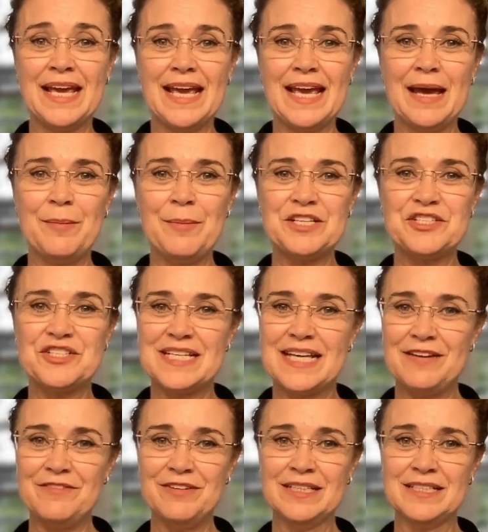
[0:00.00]
How much
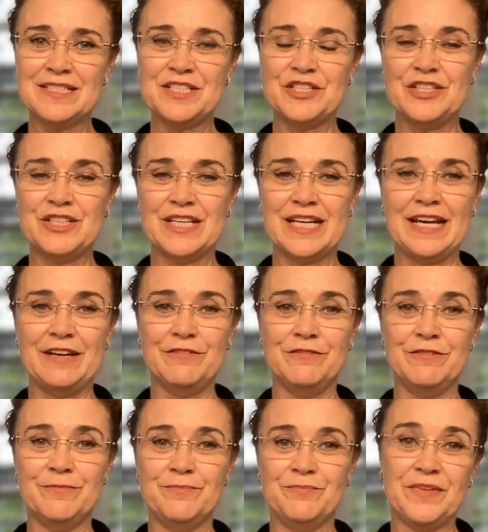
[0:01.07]
savings do you have?
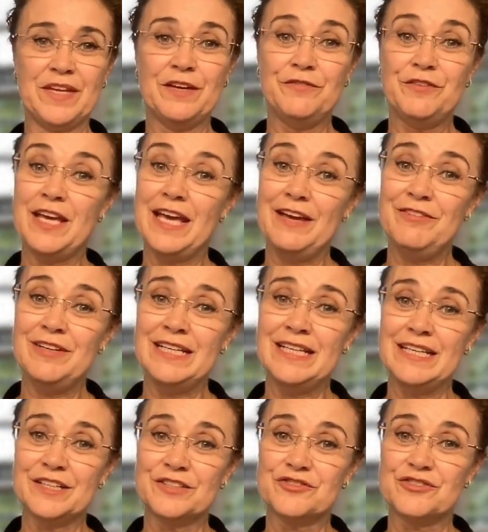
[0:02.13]
If you have
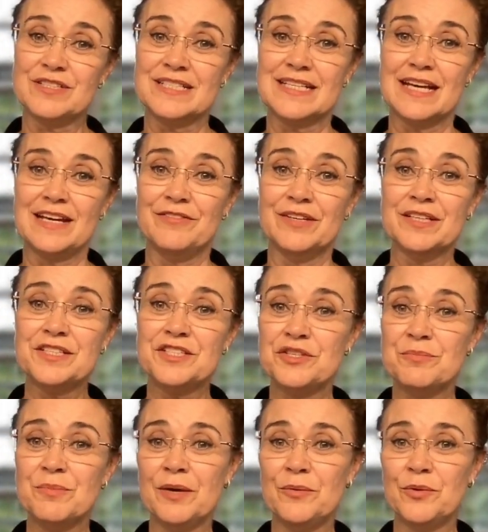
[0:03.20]
any extra savings, you
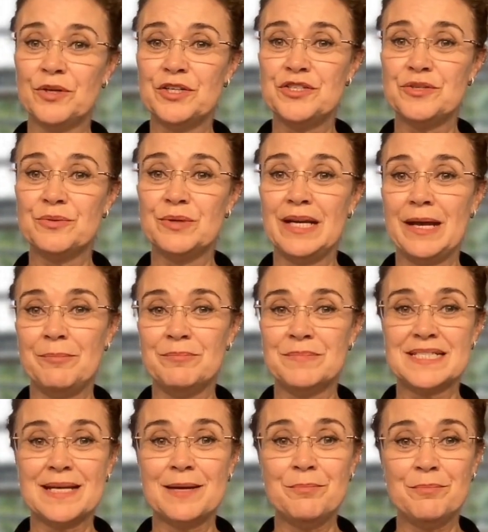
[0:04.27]
might want to do a lump
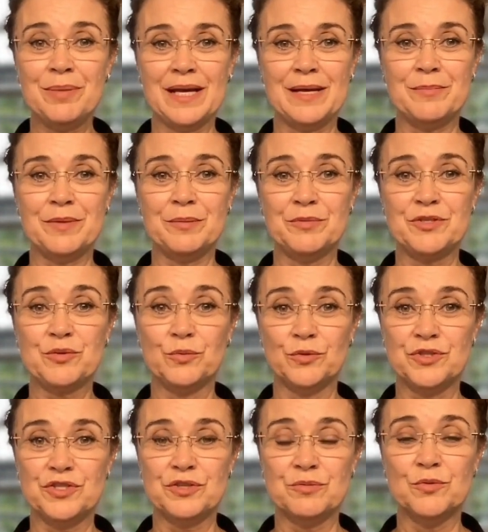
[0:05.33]
sum payment
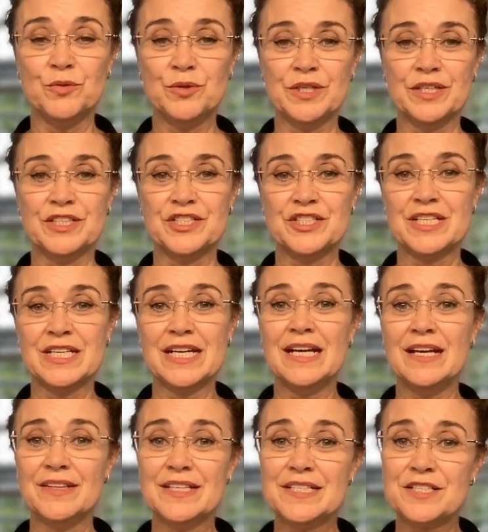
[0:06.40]
towards your mortgage.
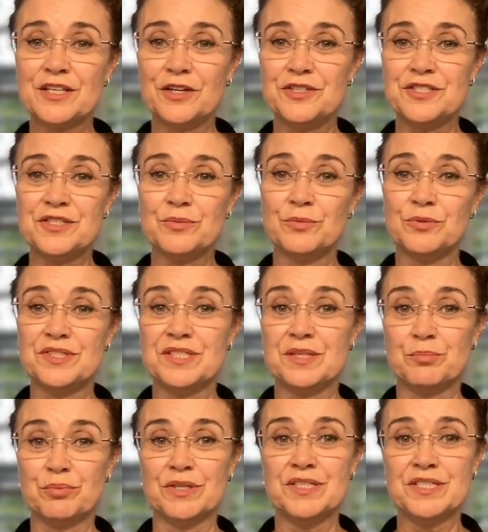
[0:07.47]
This goes towards the
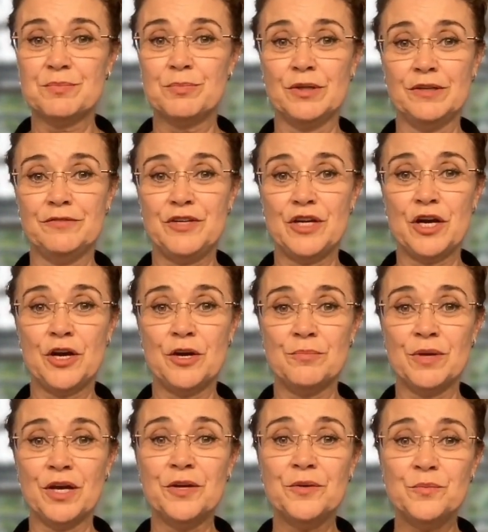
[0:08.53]
principal of your home
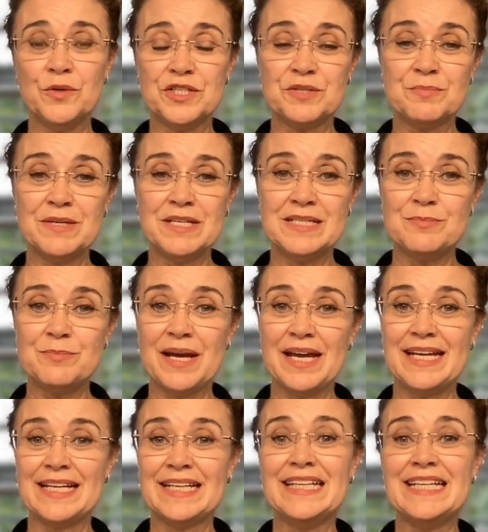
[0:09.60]
loan, which means
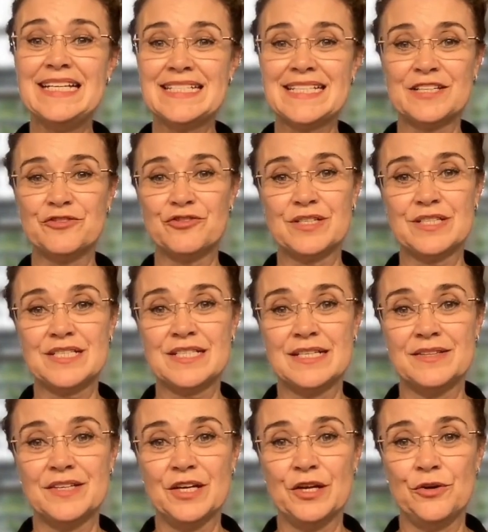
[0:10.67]
paying less interest in
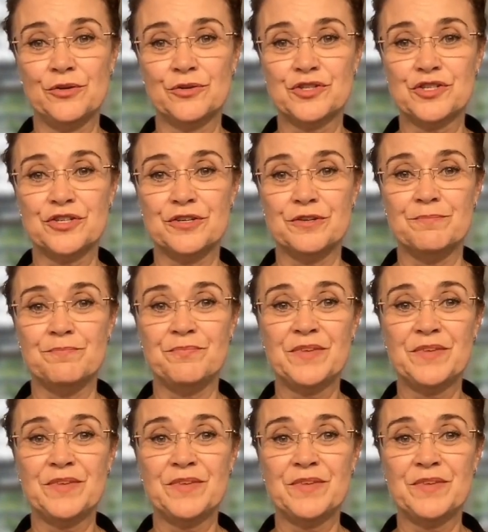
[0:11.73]
the long term.